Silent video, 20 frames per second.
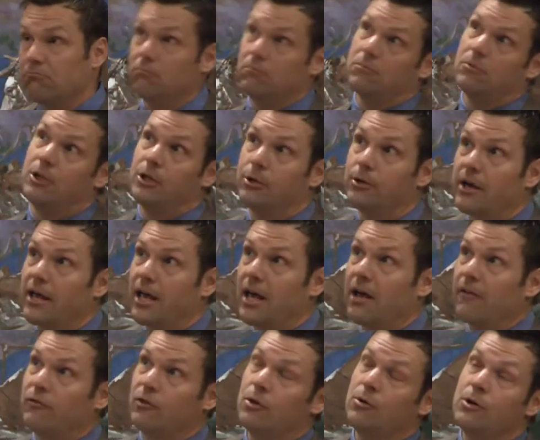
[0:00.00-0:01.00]
year and a
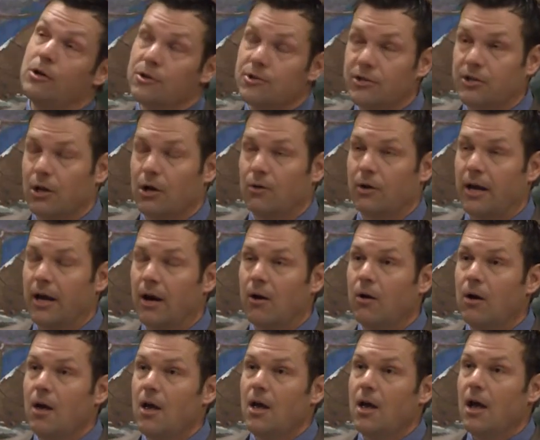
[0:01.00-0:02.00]
half, 2 years ago now,
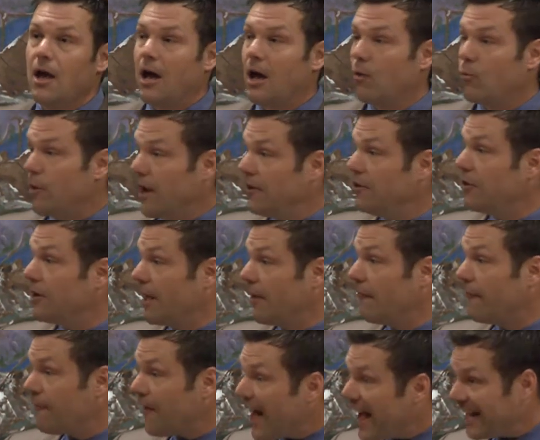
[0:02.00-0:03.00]
rendered a
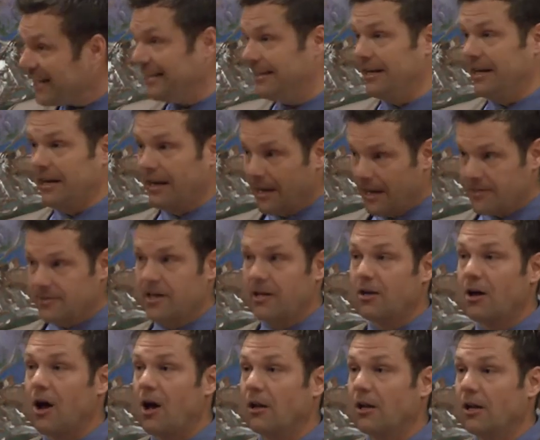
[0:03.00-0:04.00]
finding, as they
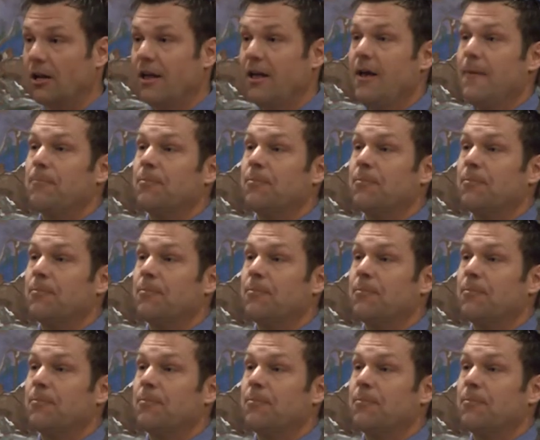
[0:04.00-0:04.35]
call it,